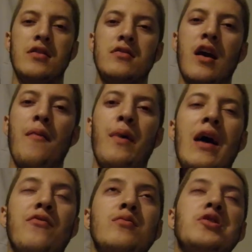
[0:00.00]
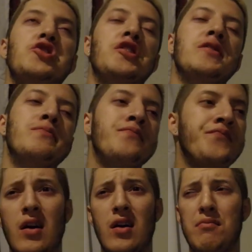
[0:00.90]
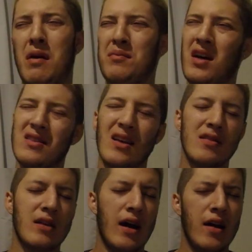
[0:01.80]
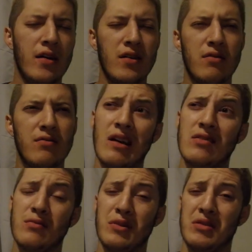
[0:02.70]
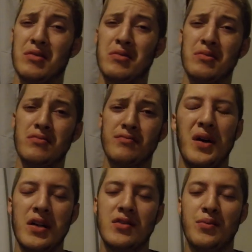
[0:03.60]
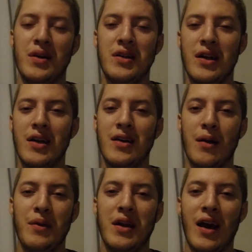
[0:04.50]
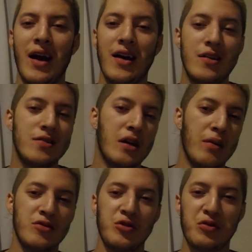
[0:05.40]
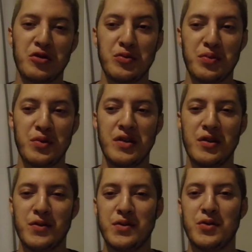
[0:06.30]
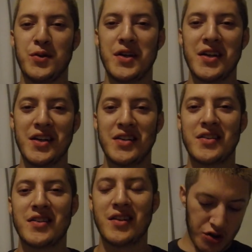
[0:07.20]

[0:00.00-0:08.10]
I just got back from the gym. Um, I'm not that tired. That's a miracle. But it's Monday. I mean, I had time to recuperate over the weekend.